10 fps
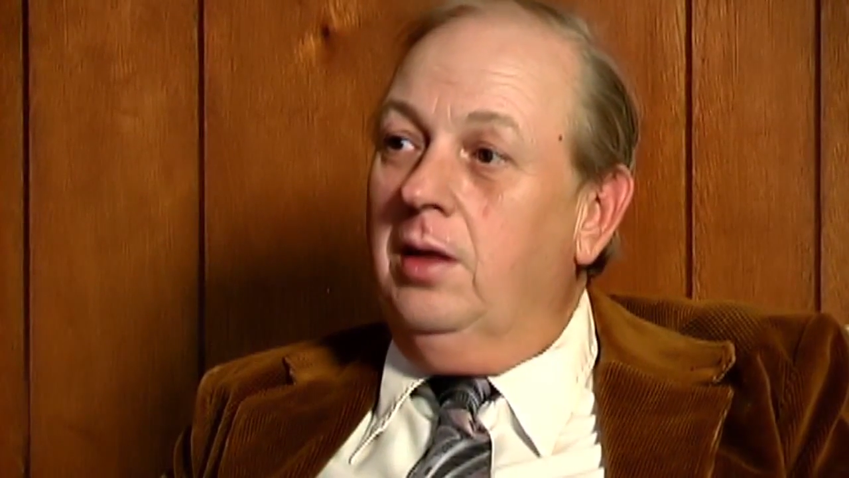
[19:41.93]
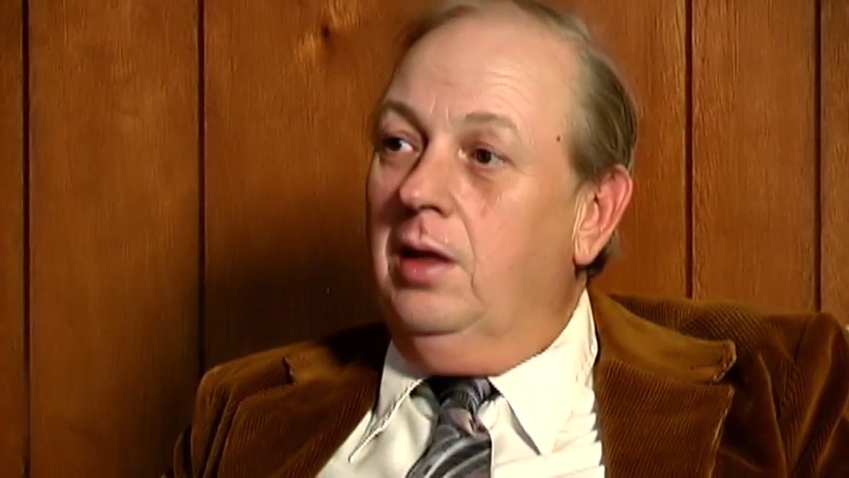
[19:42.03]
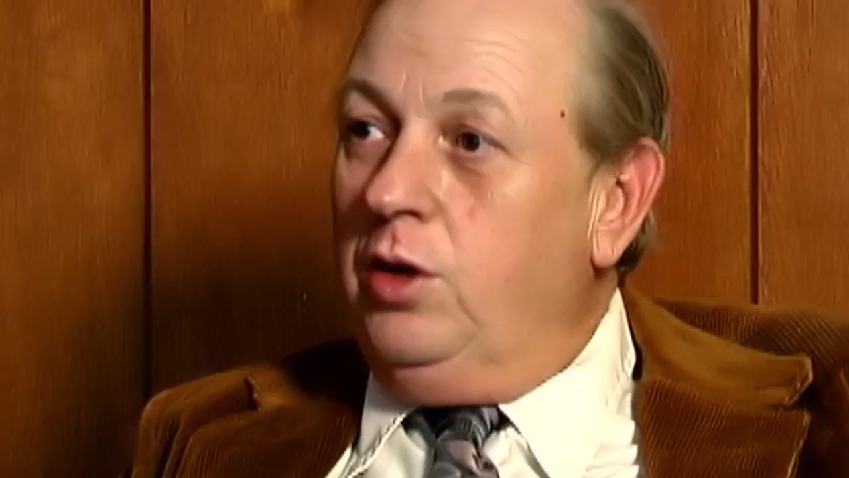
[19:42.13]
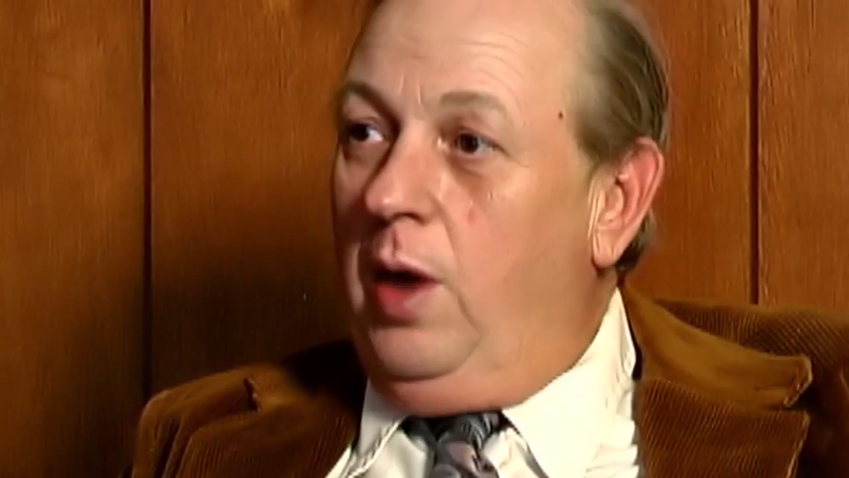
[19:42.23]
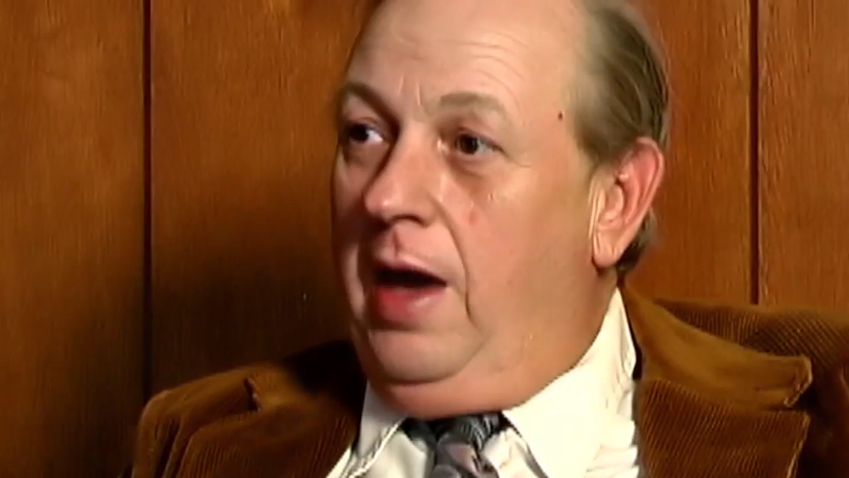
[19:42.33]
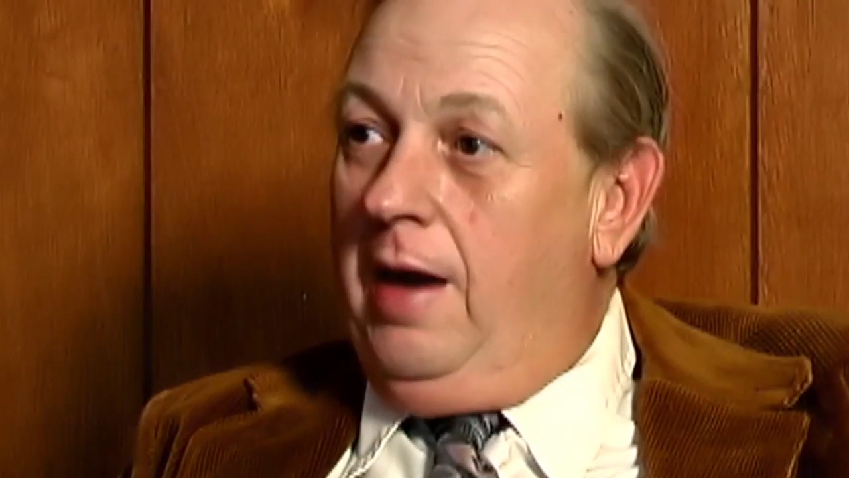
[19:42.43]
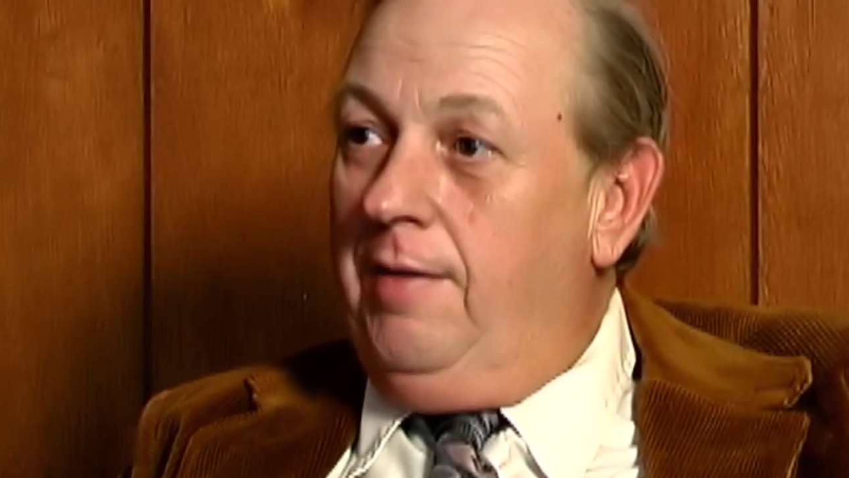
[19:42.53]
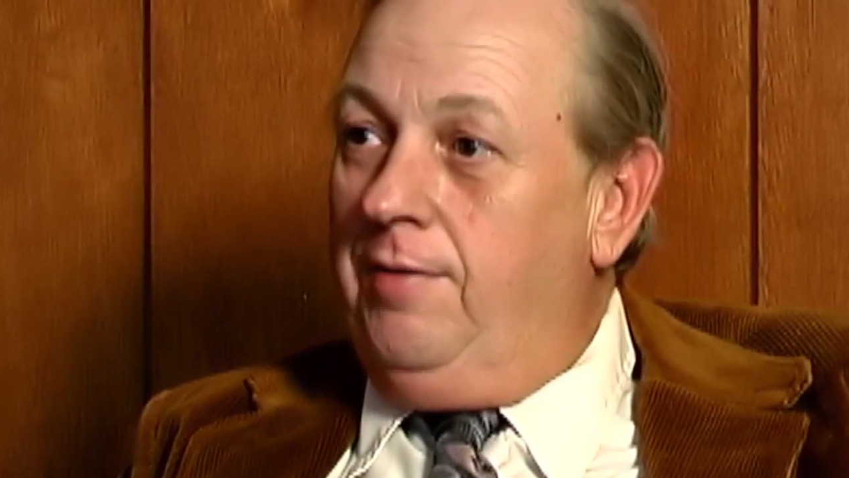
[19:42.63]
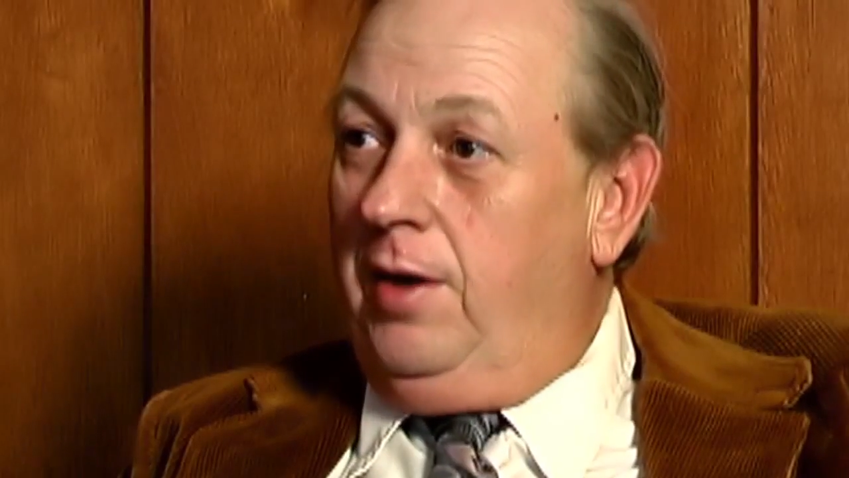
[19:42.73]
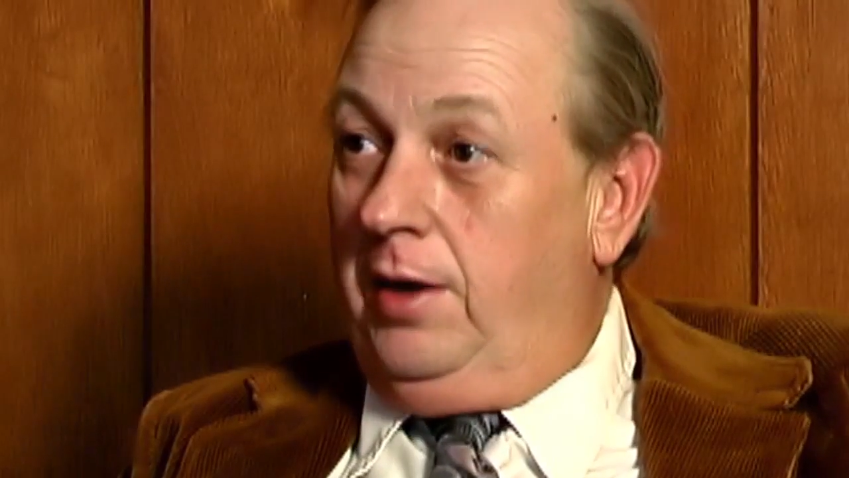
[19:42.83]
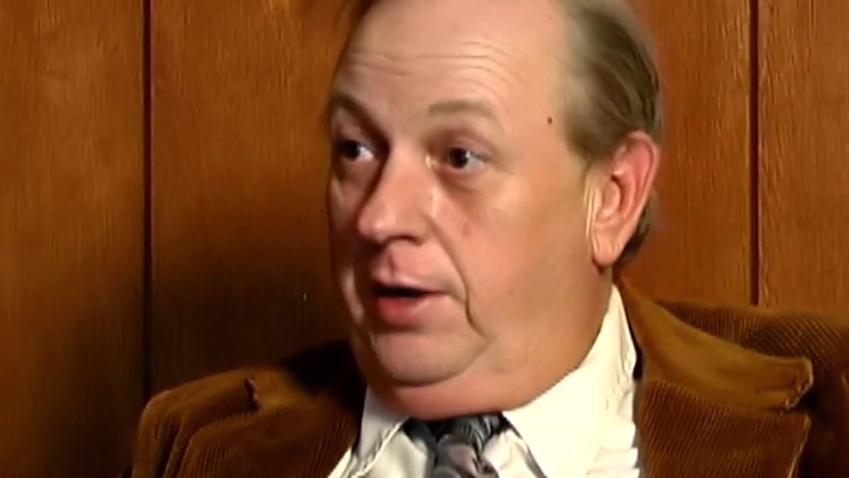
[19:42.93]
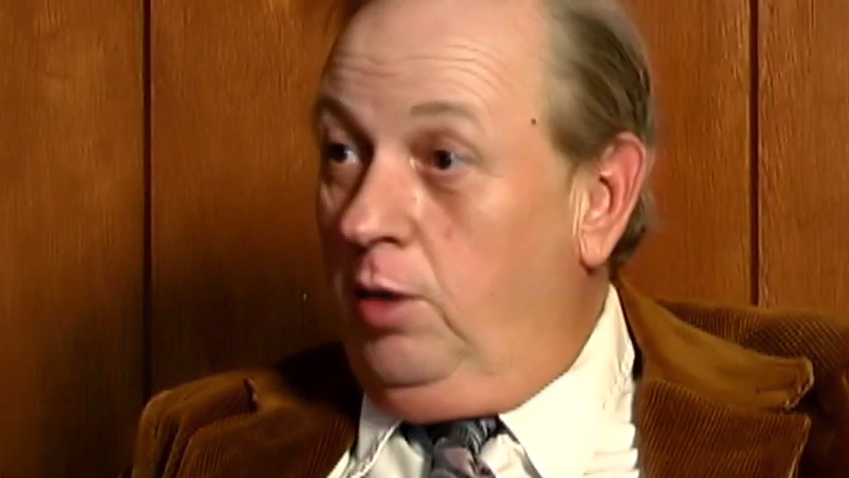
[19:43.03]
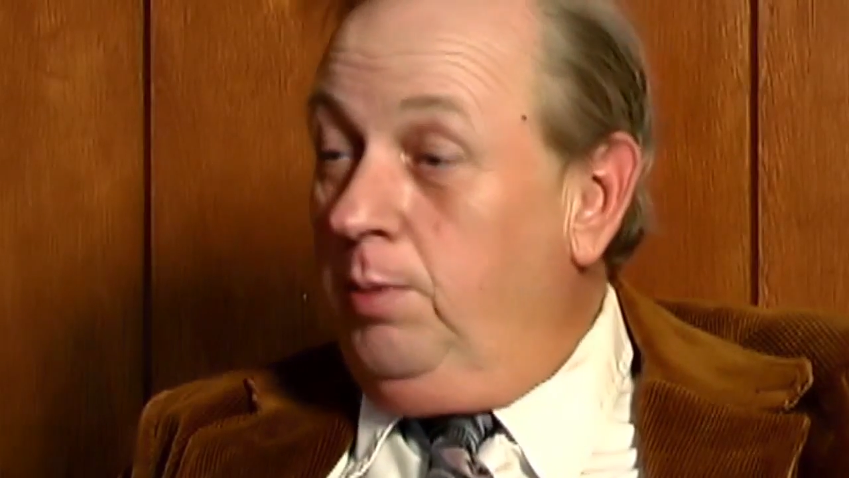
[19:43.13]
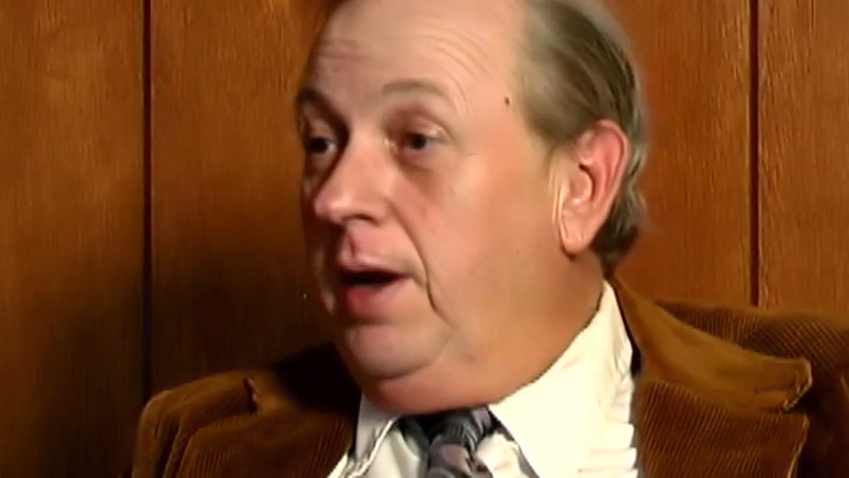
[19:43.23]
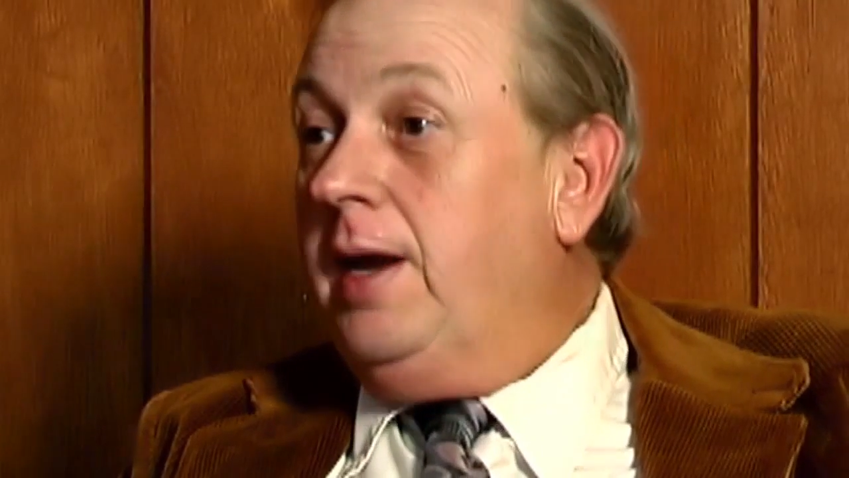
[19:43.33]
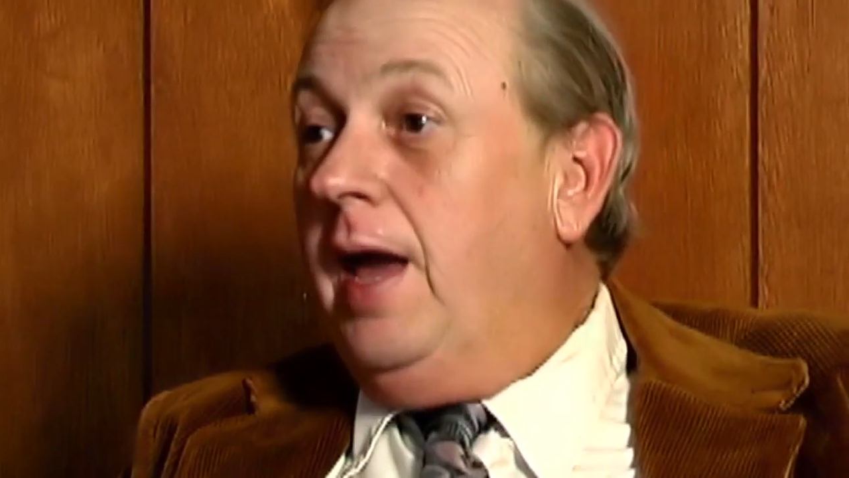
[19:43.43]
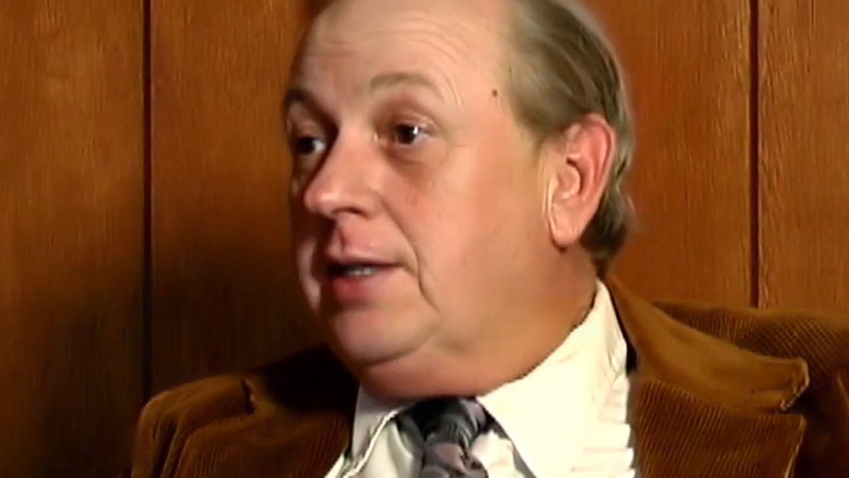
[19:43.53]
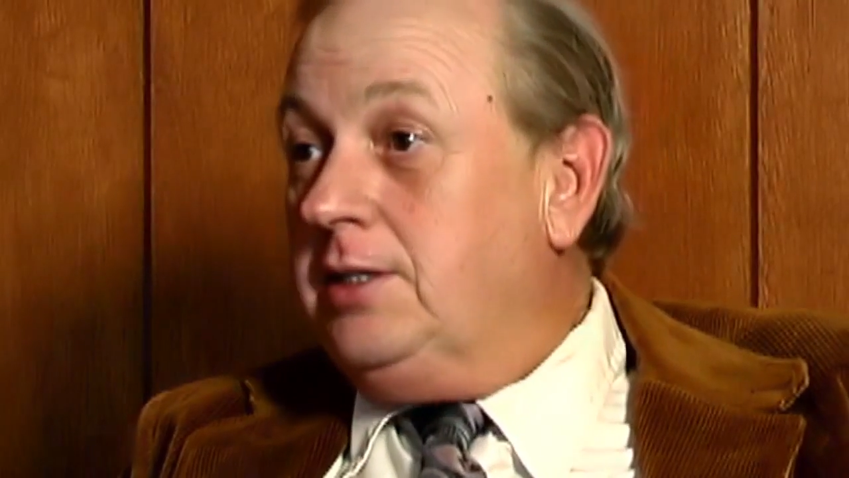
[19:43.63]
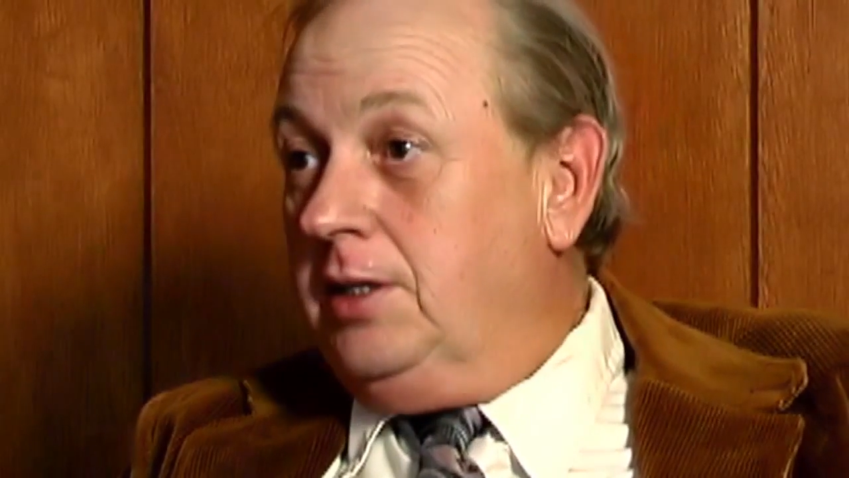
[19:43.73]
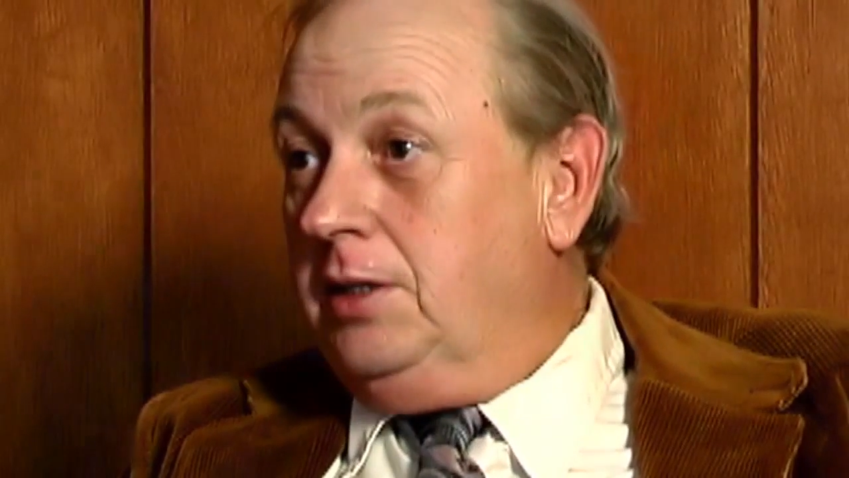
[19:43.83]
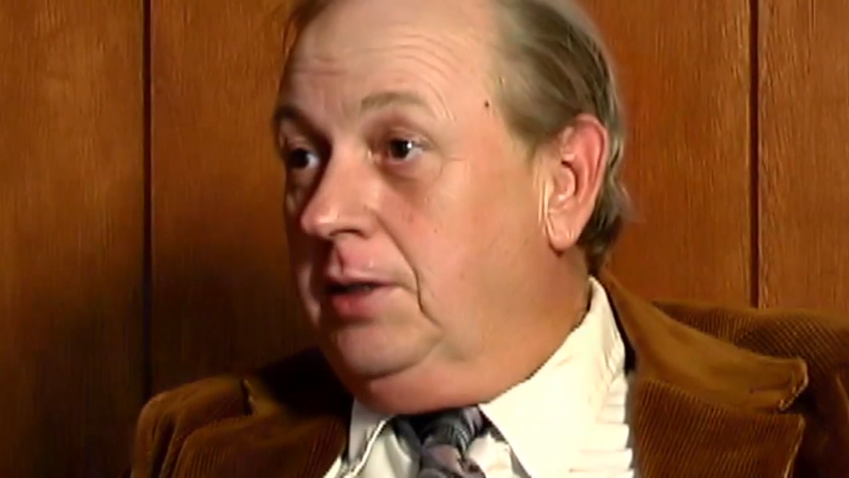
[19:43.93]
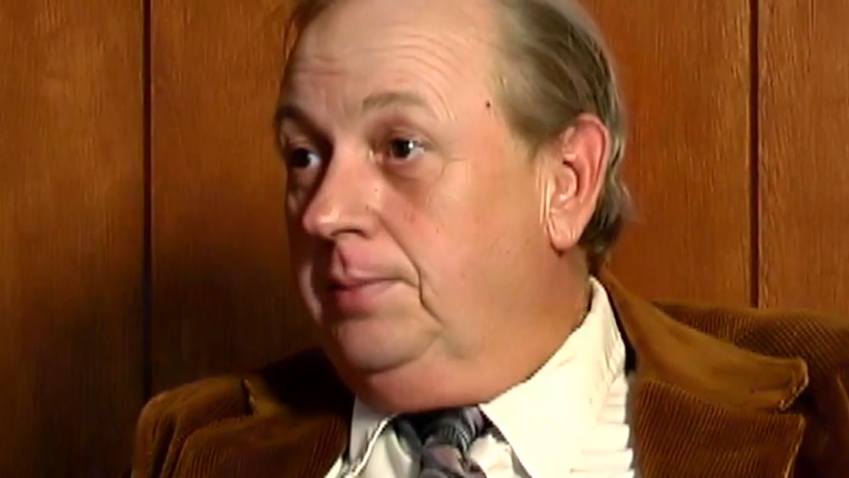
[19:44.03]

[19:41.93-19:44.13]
You have an airplane accident.